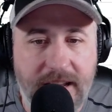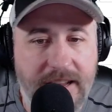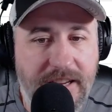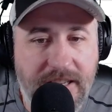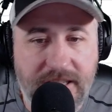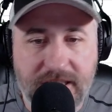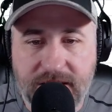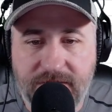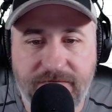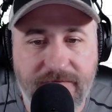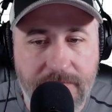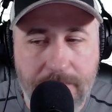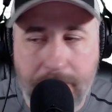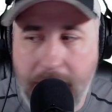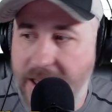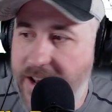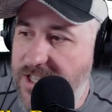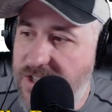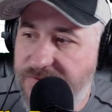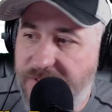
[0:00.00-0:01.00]
and you just
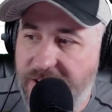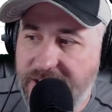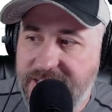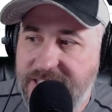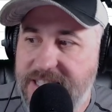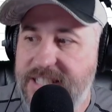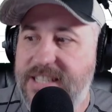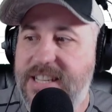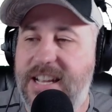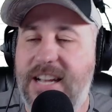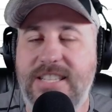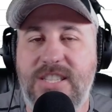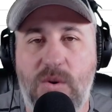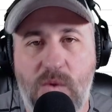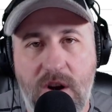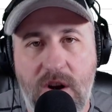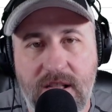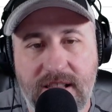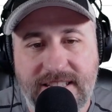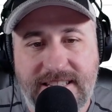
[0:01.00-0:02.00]
managed to find 6 guys that
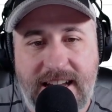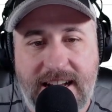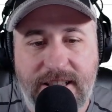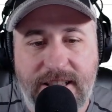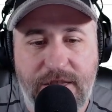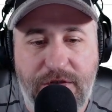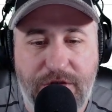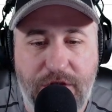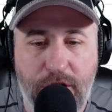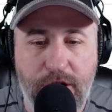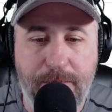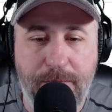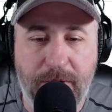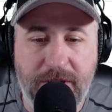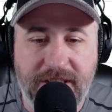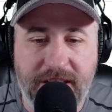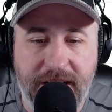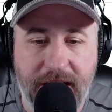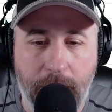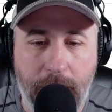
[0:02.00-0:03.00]
were all exactly
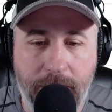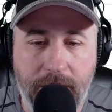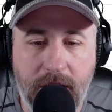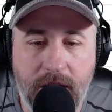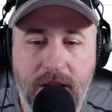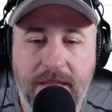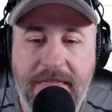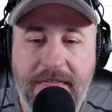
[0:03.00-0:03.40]
30% owned,